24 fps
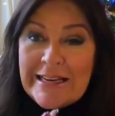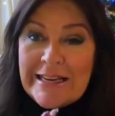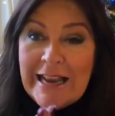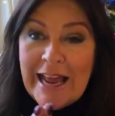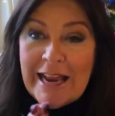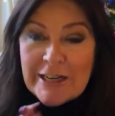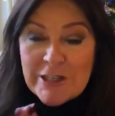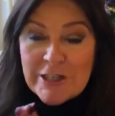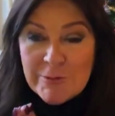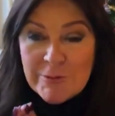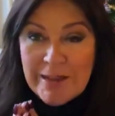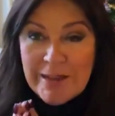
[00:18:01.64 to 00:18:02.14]
I'd
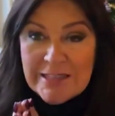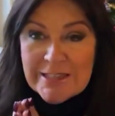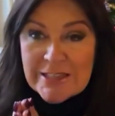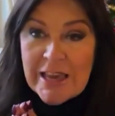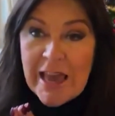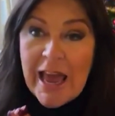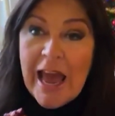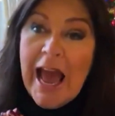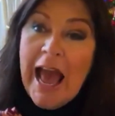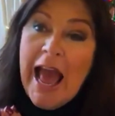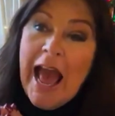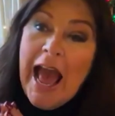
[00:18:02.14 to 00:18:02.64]
like to
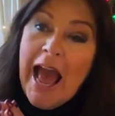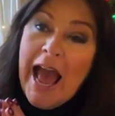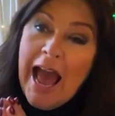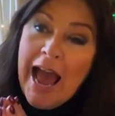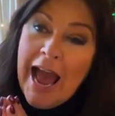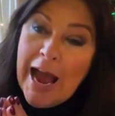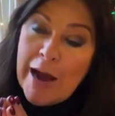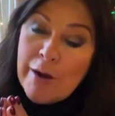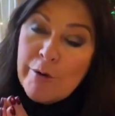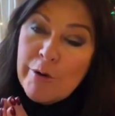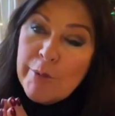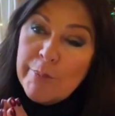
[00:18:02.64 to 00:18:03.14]
ask you.
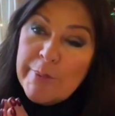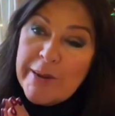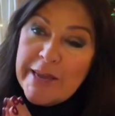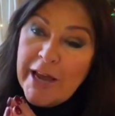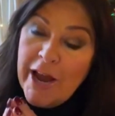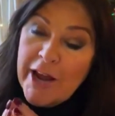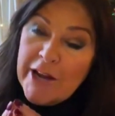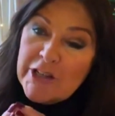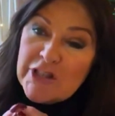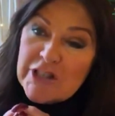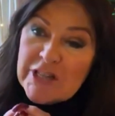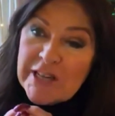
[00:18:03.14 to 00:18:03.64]
How are
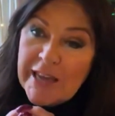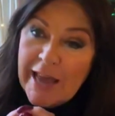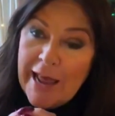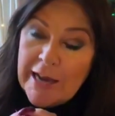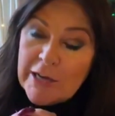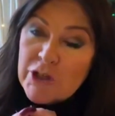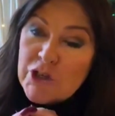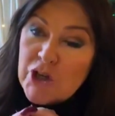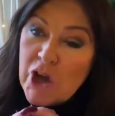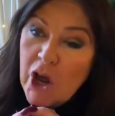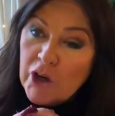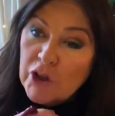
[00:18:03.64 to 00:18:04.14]
we going to
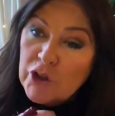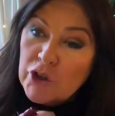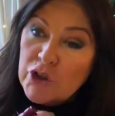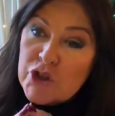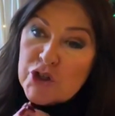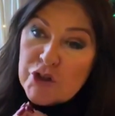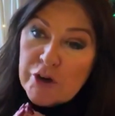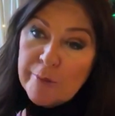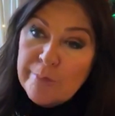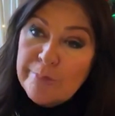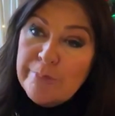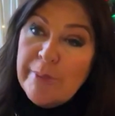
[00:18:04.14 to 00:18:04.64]
get
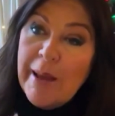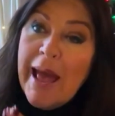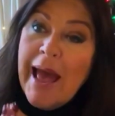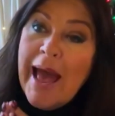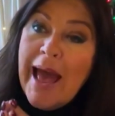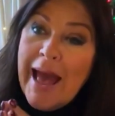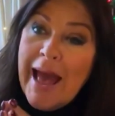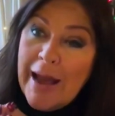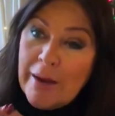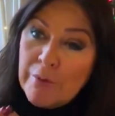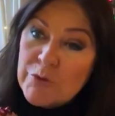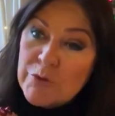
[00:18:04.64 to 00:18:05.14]
Donald Trump
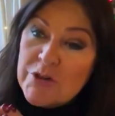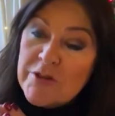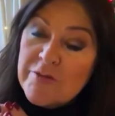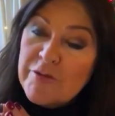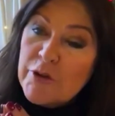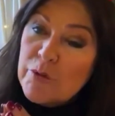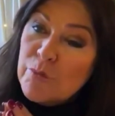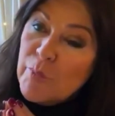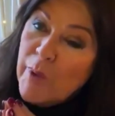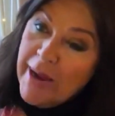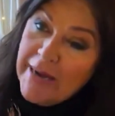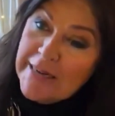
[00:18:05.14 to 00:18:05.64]
out
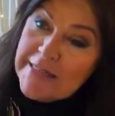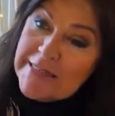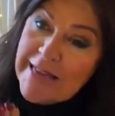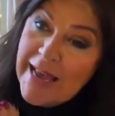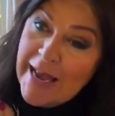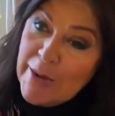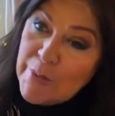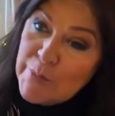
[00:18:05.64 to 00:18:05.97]
of the White